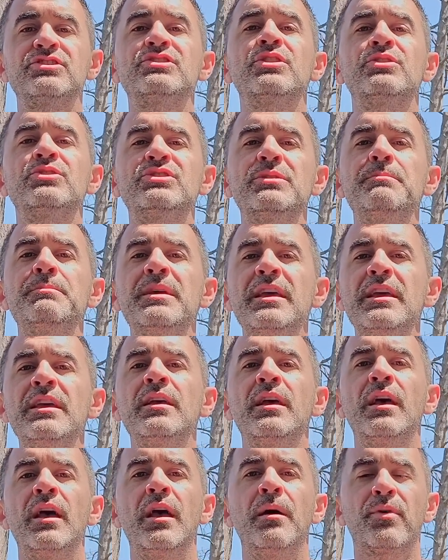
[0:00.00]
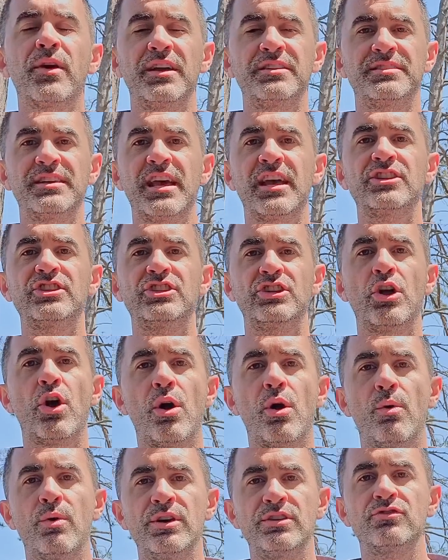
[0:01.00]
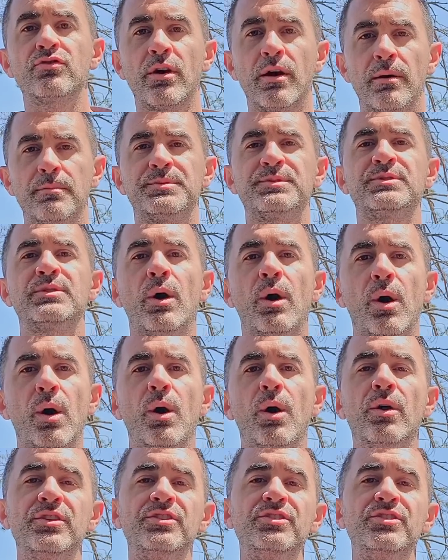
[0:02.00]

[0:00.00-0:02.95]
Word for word: So to me, price action always trumps all.